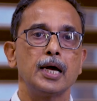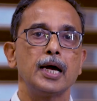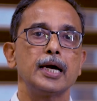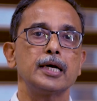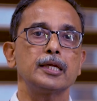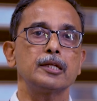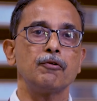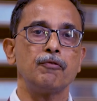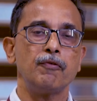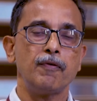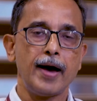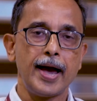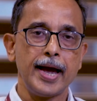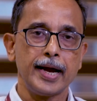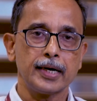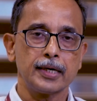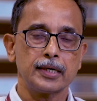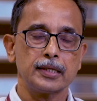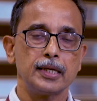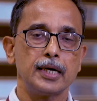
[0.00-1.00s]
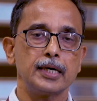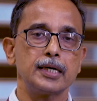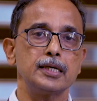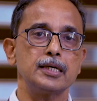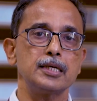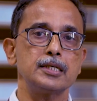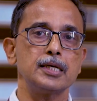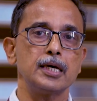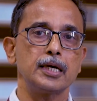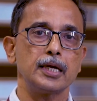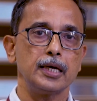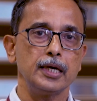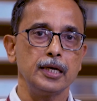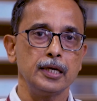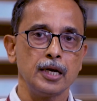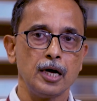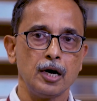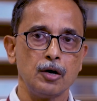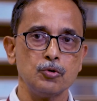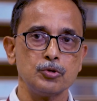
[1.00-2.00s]
And the fact that it is an
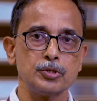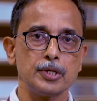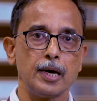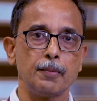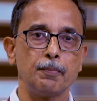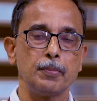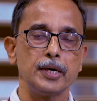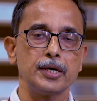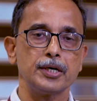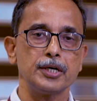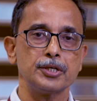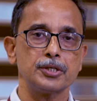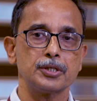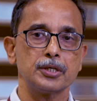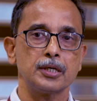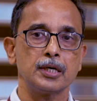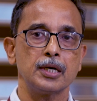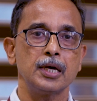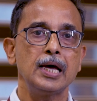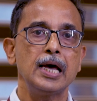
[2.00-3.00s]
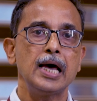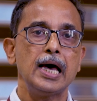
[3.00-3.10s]
in-house application